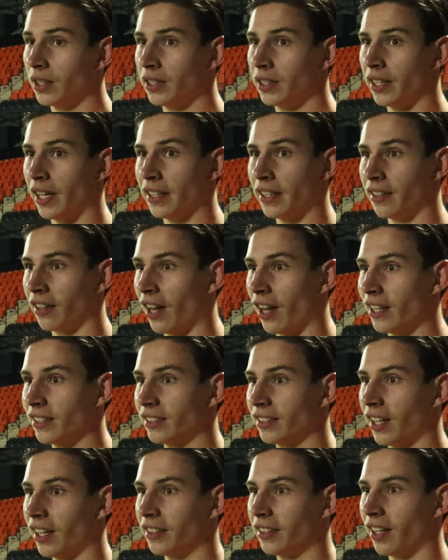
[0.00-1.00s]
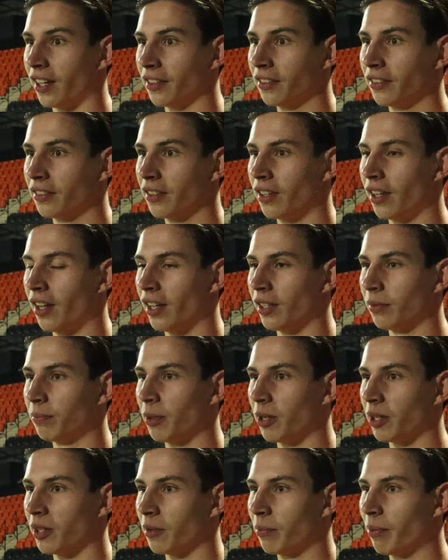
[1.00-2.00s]
Yeah, delighted to get it done. It's
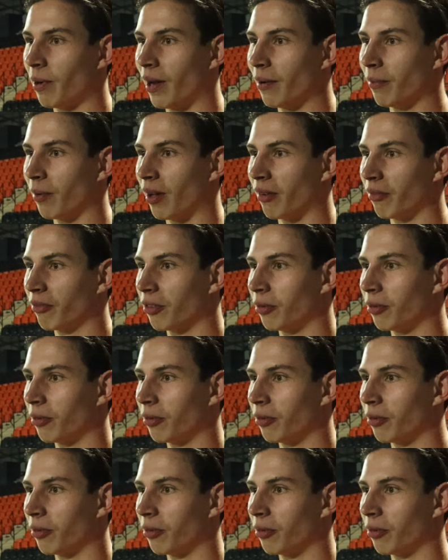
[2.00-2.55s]
been in the pipeline